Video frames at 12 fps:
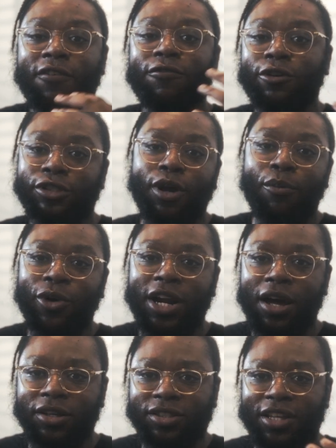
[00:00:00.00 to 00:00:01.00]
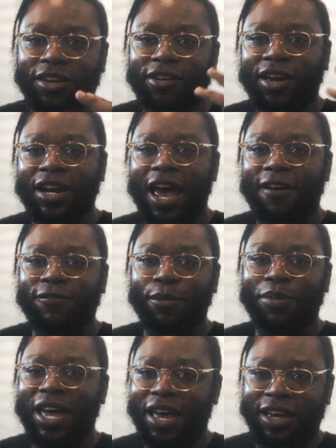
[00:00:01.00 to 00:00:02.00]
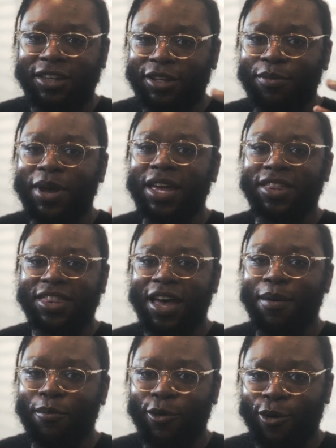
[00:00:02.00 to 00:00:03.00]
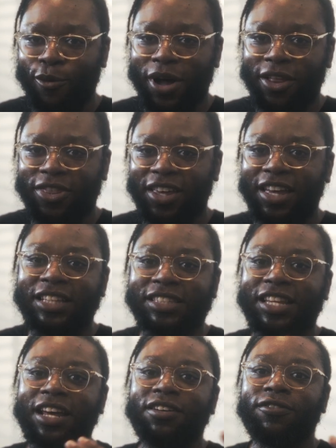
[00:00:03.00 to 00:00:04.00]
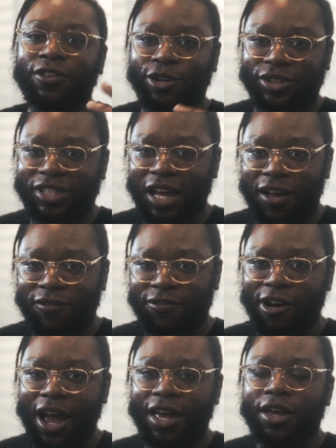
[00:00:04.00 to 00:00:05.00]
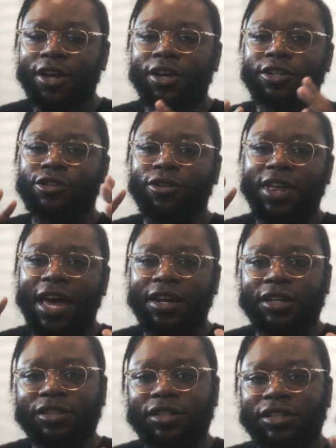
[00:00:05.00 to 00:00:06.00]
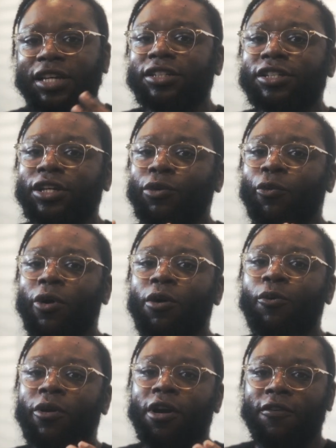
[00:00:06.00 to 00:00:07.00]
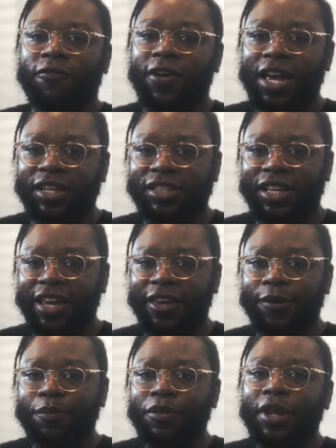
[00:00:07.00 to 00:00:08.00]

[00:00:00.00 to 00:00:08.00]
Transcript: for someone else that you're going to have to pay to make them more wealthy instead of yourself right so that is essentially what we are facing